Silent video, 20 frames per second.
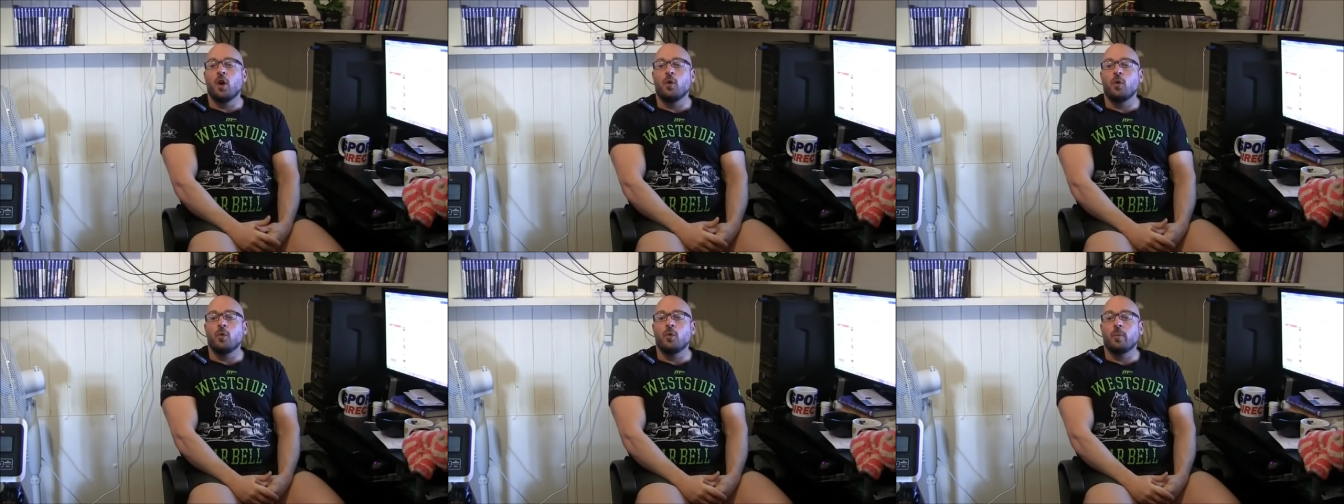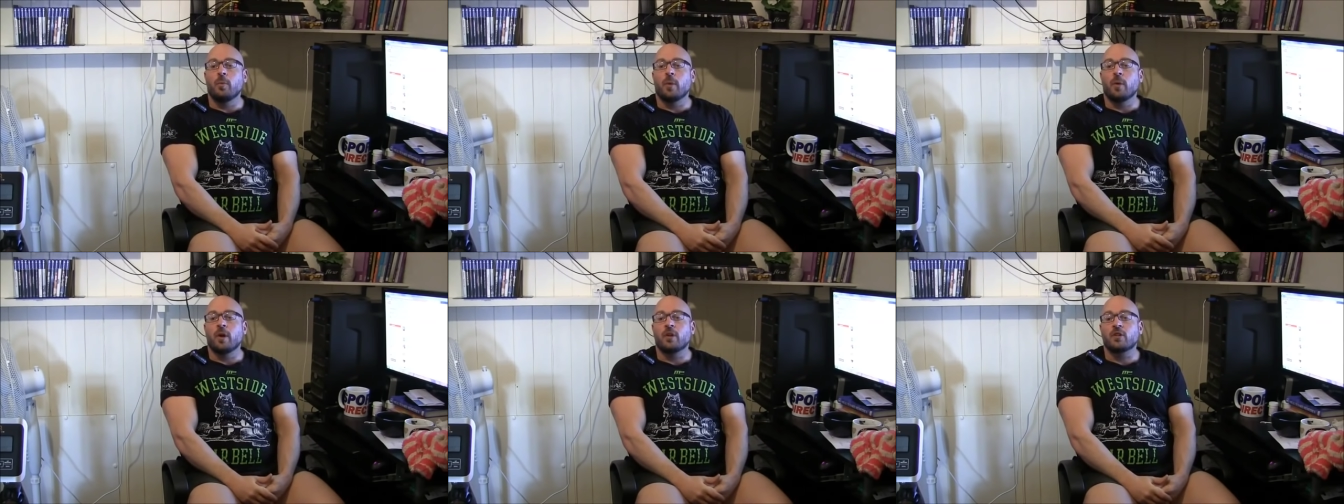
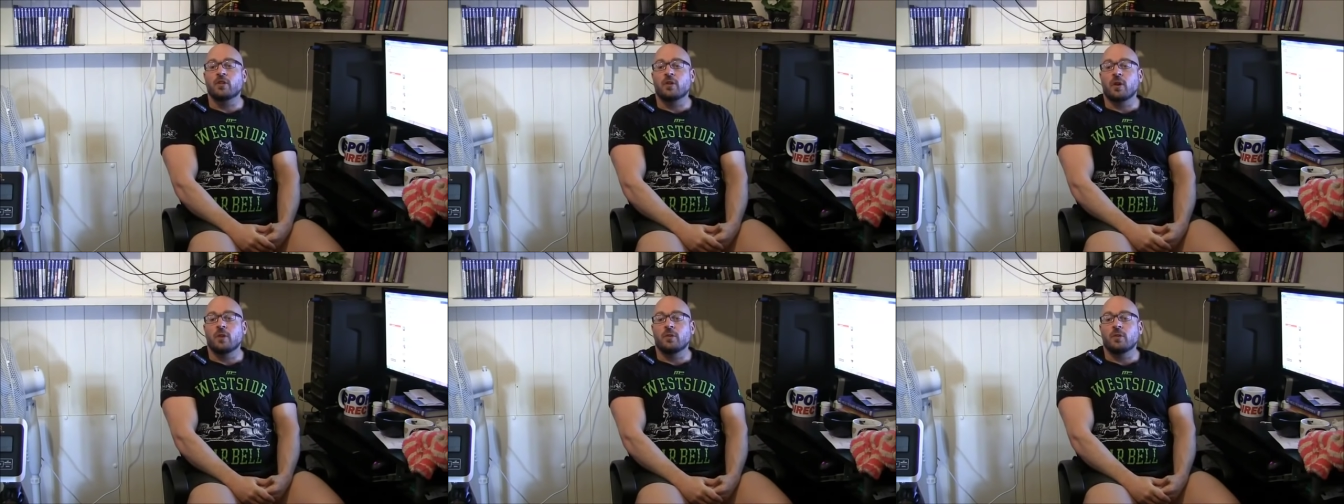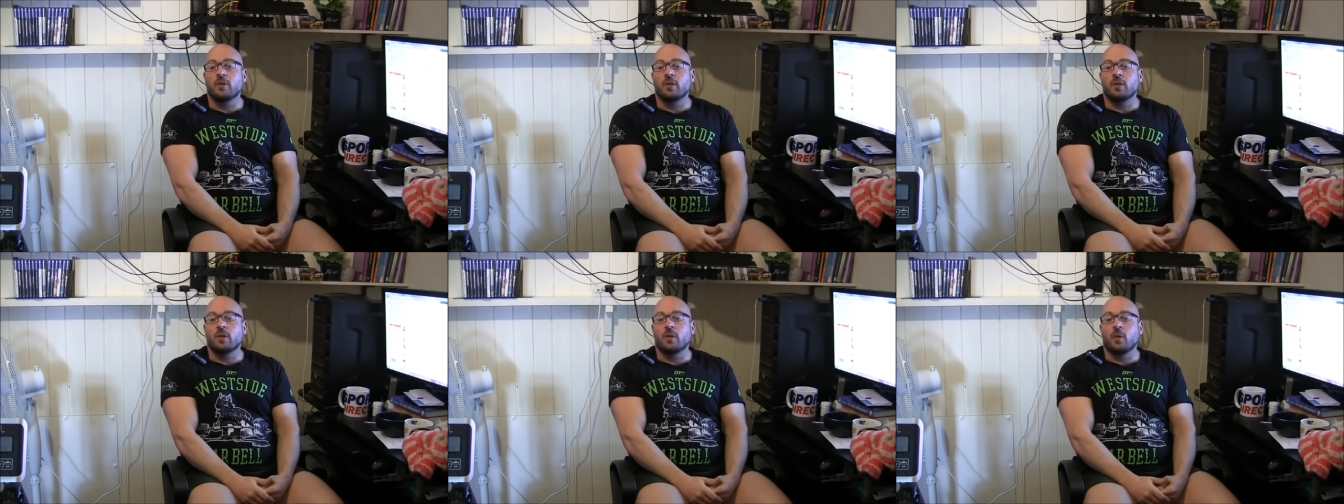who pressed
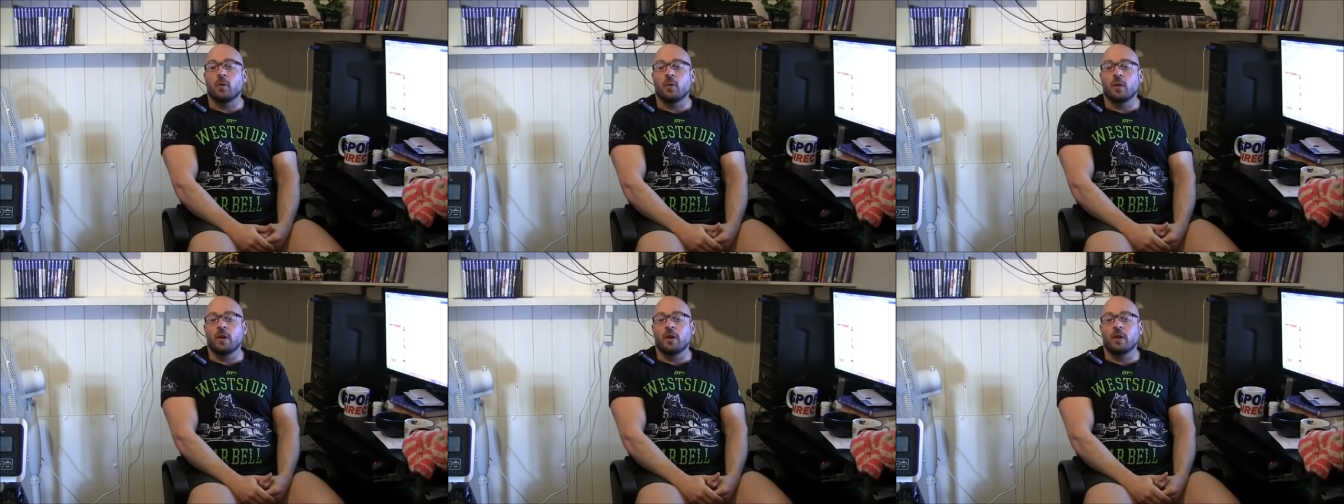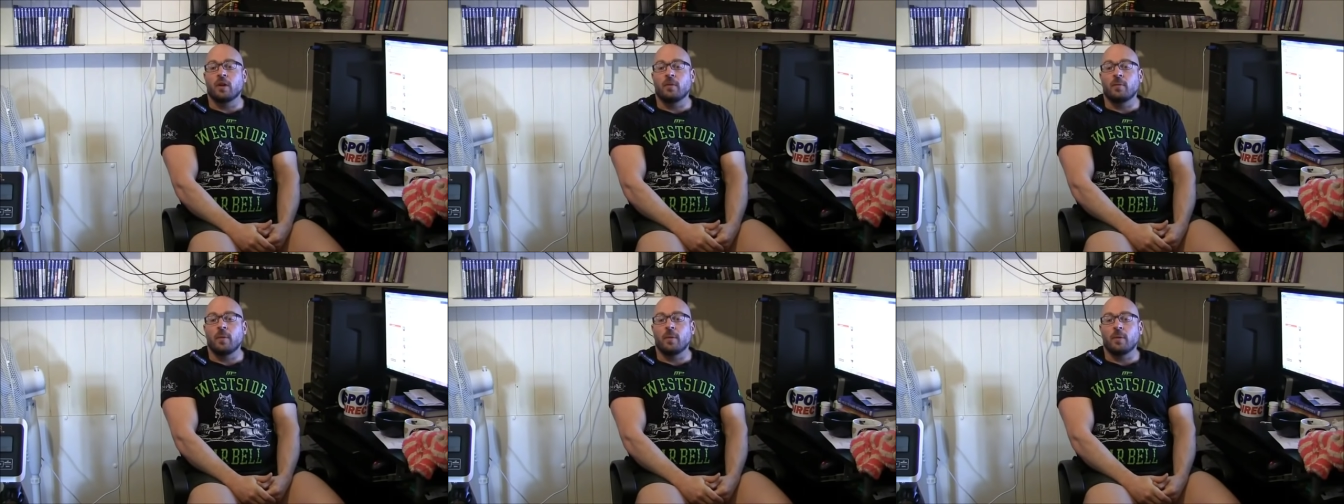charges in court
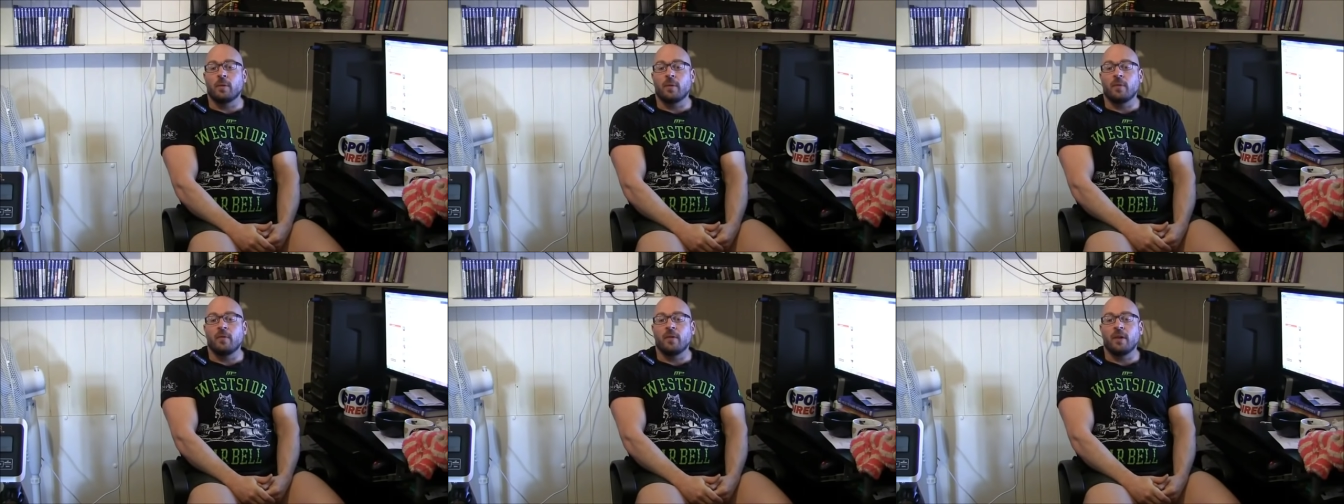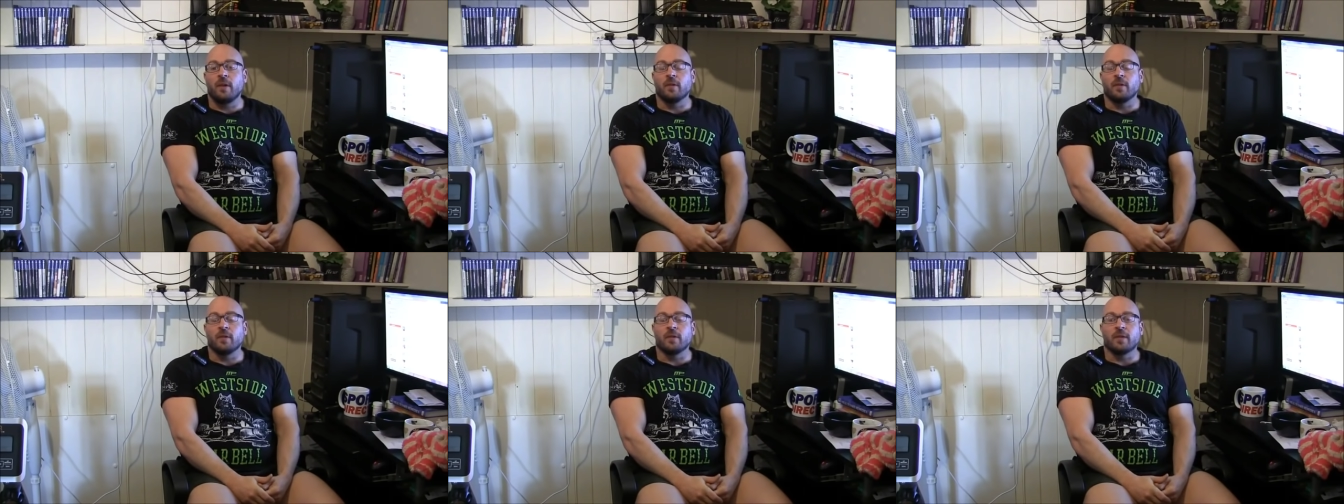against me,
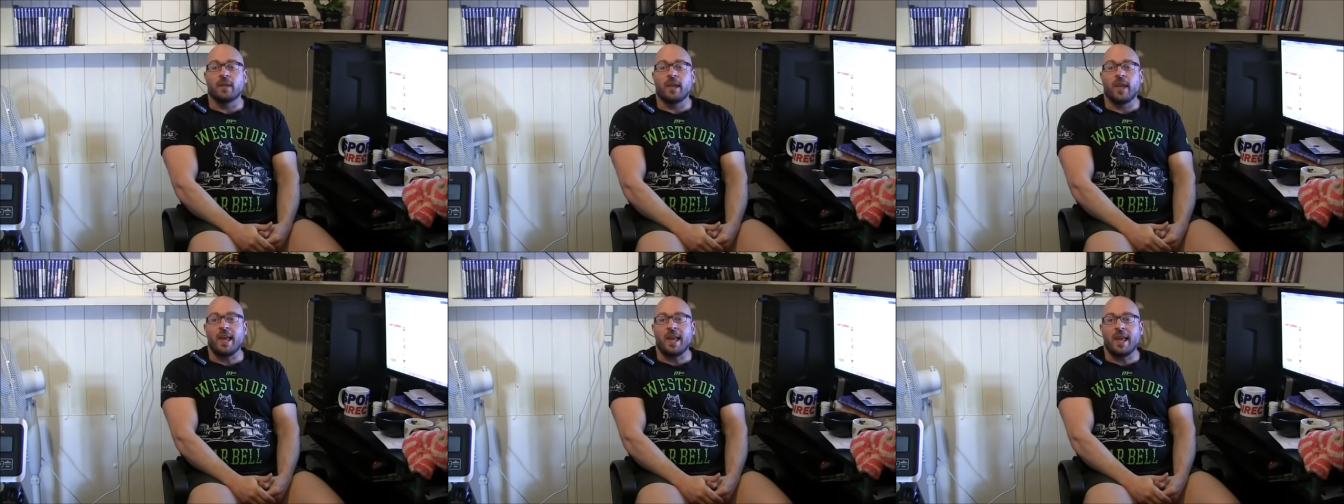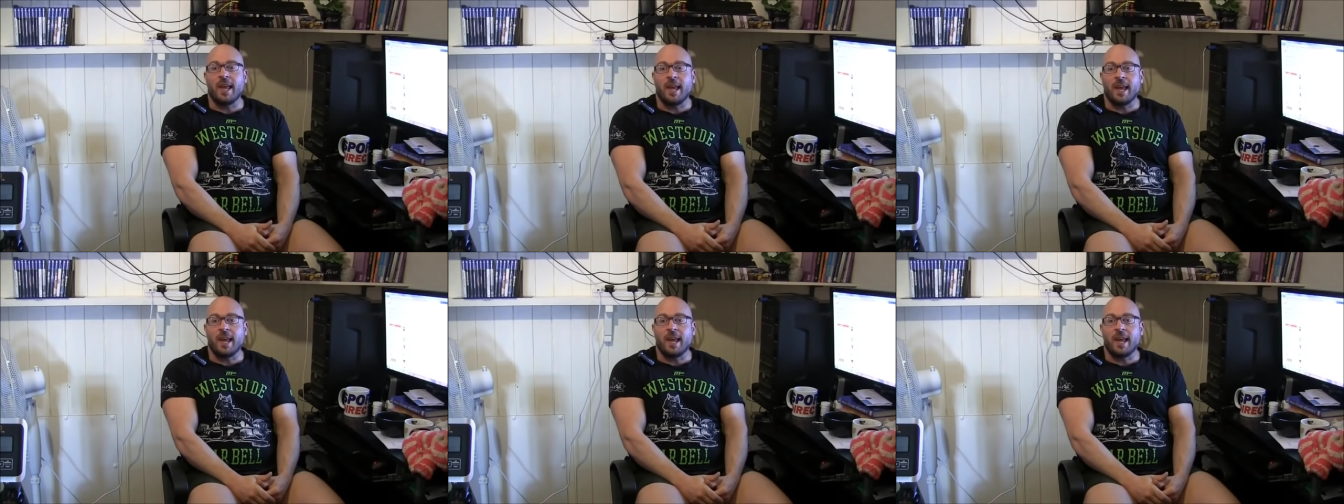reveals